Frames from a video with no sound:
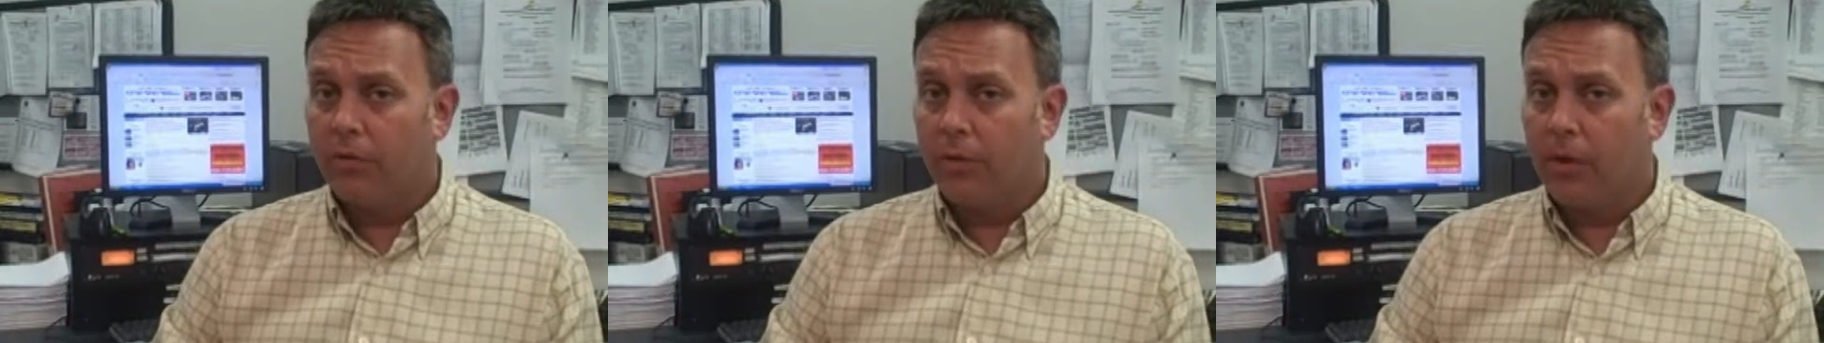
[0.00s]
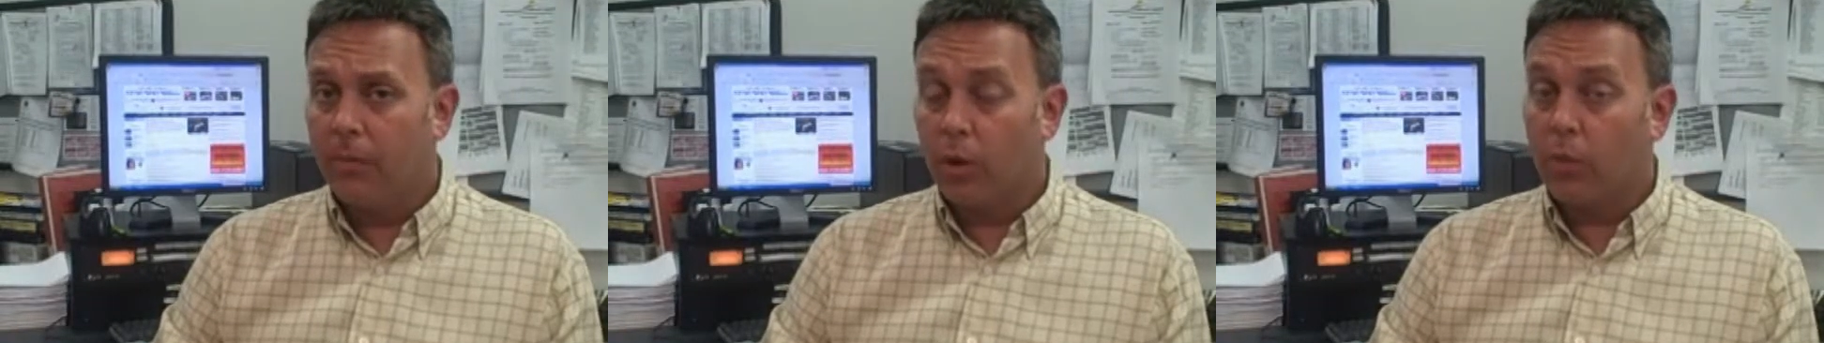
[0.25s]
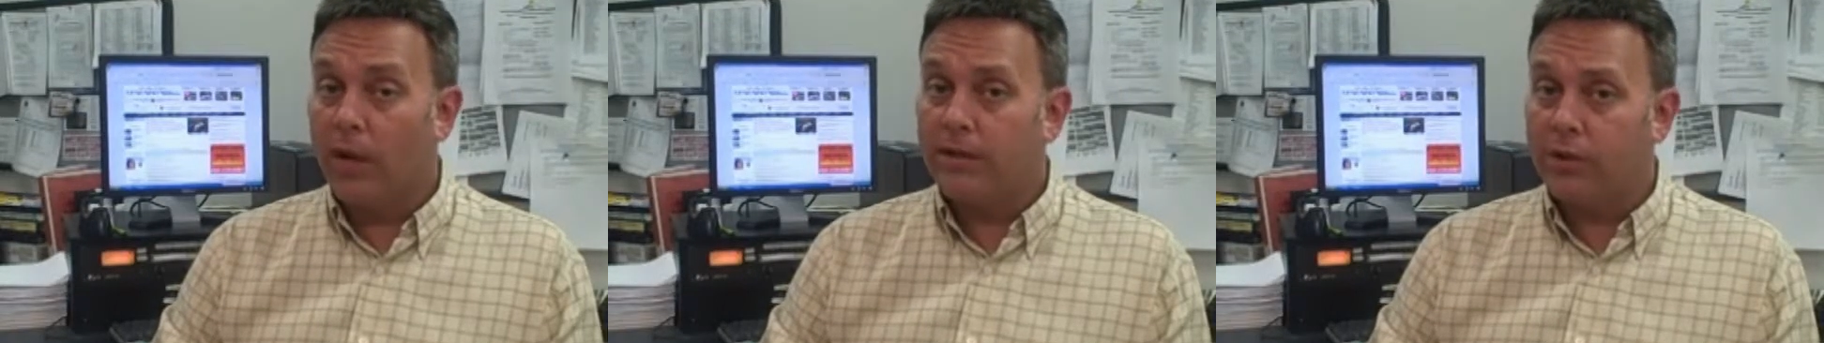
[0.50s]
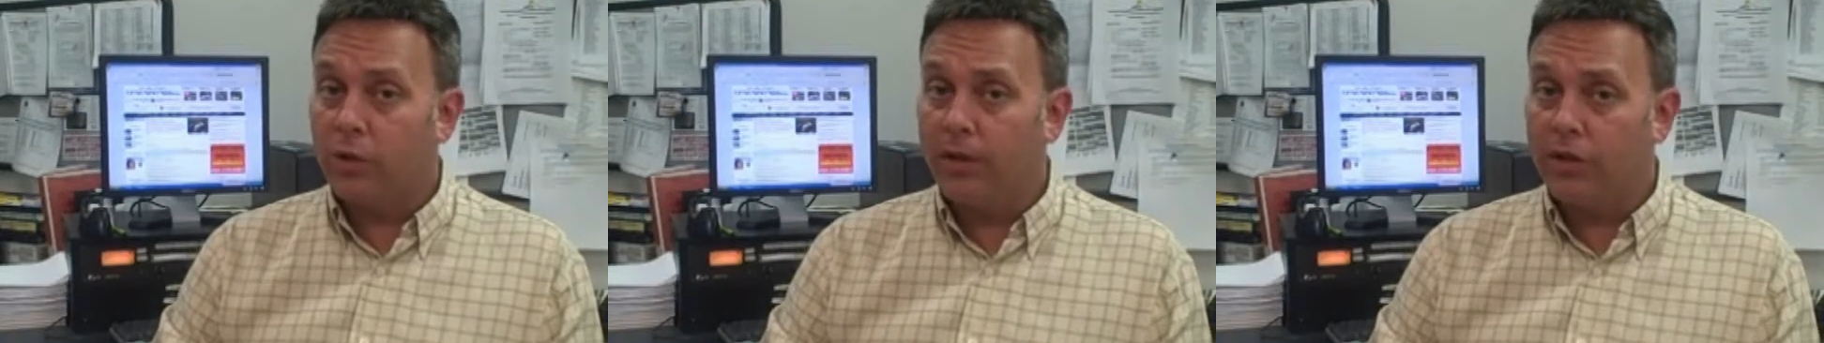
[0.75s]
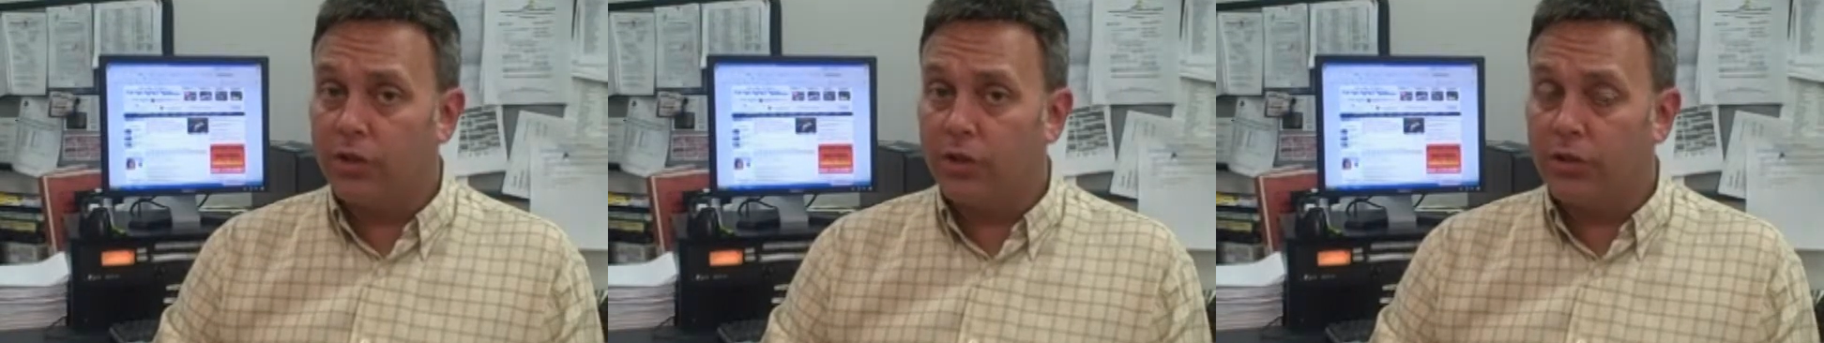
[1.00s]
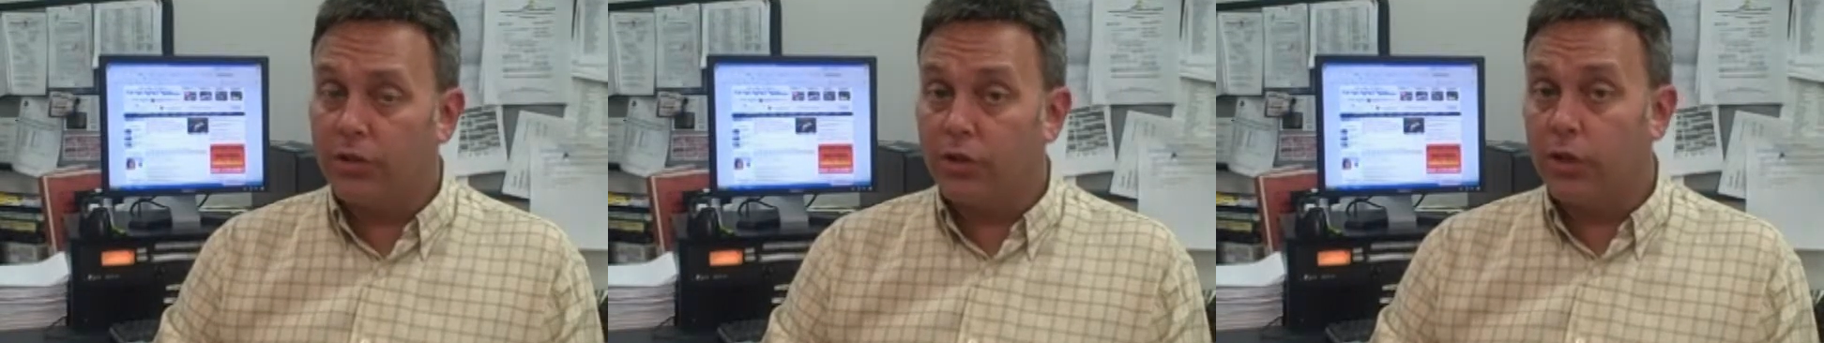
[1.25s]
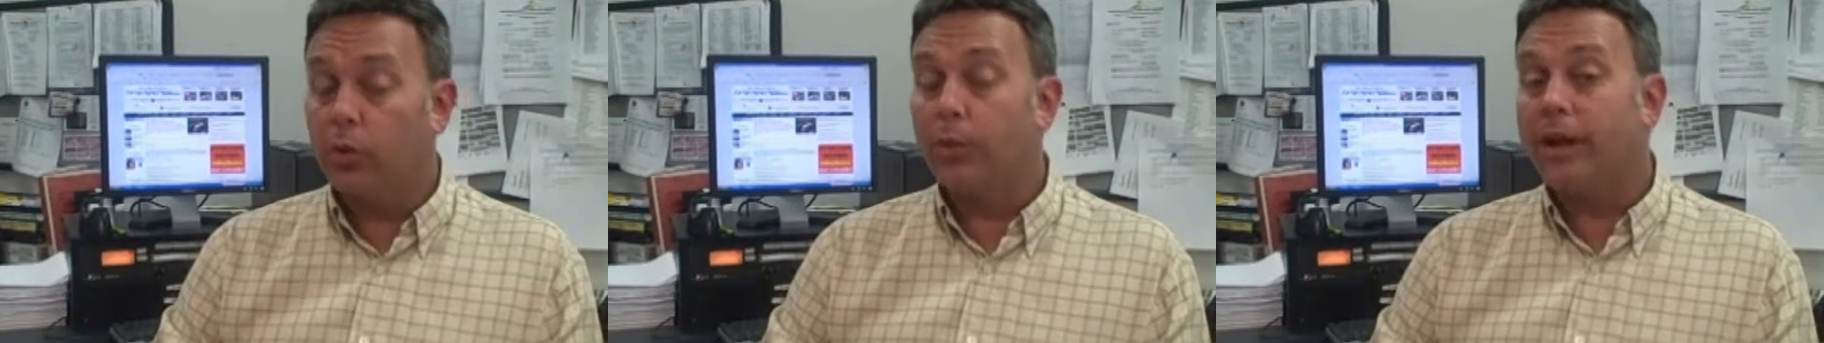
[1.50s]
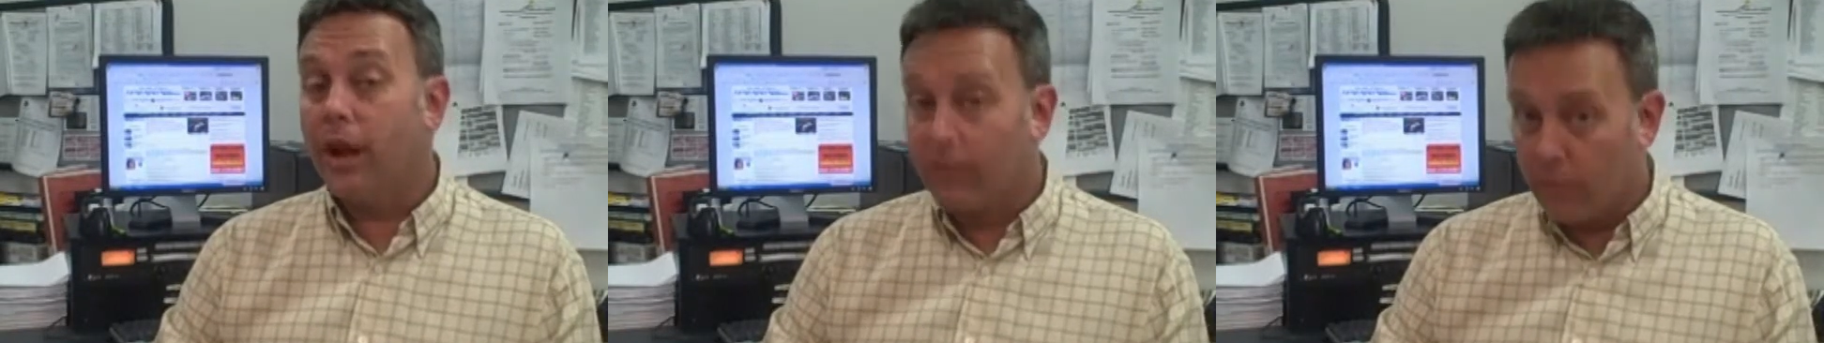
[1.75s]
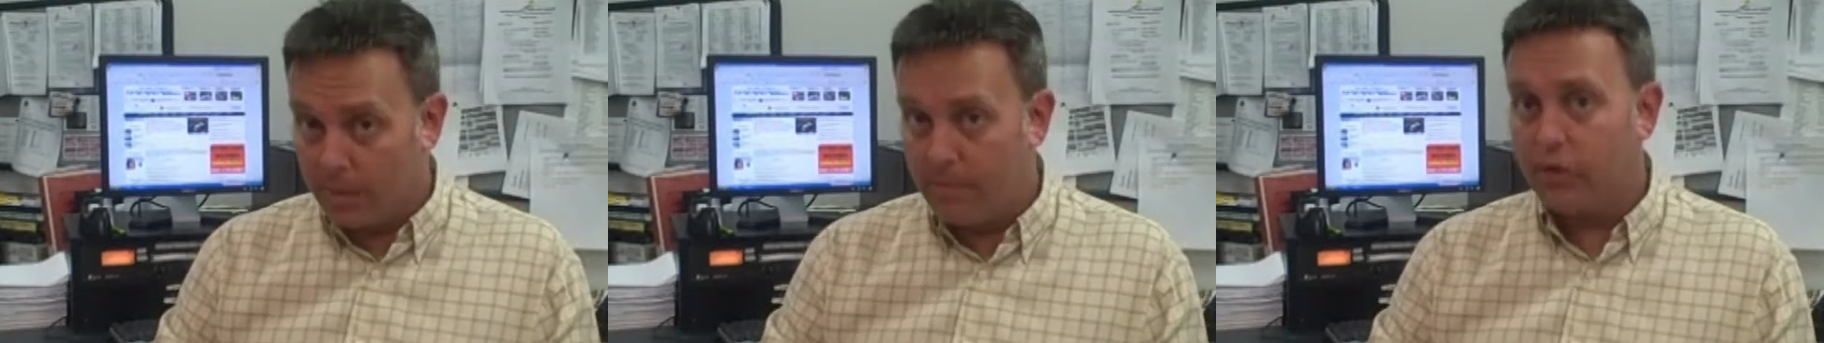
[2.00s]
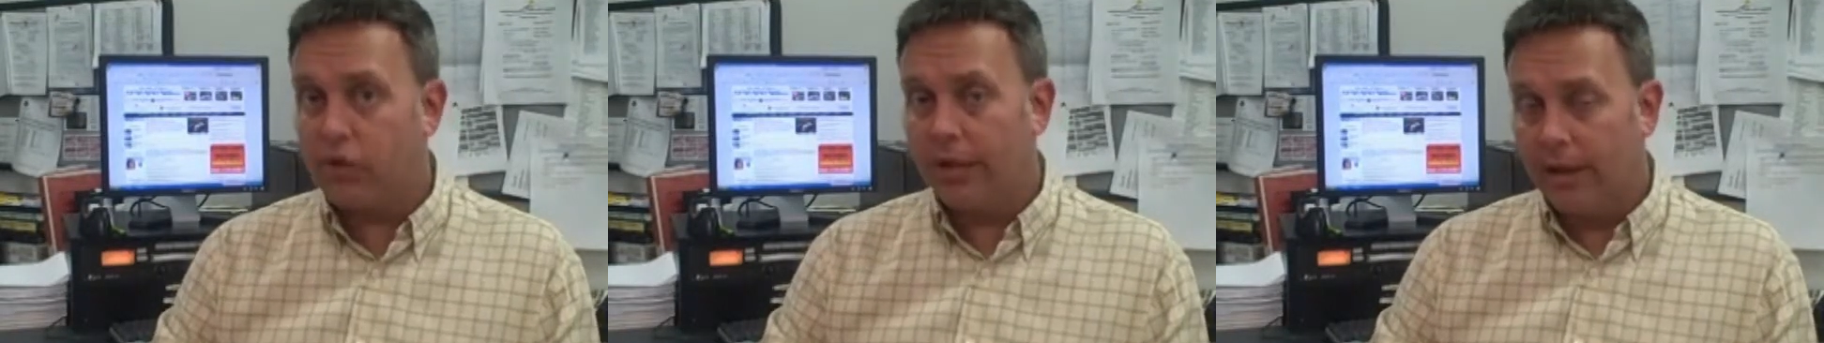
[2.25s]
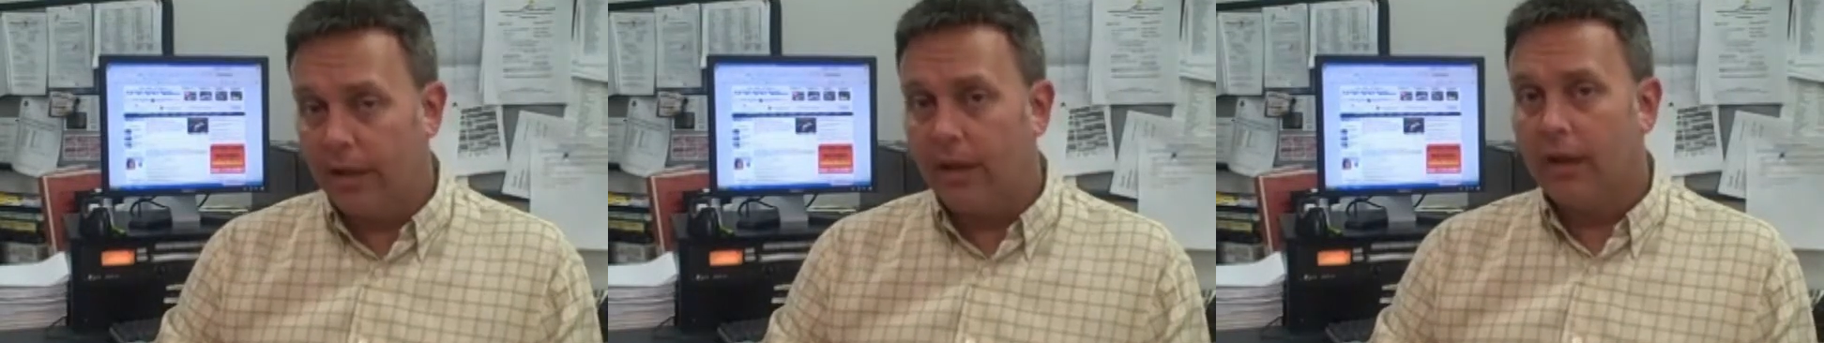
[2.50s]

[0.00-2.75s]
from a rescue mission to a recovery mission.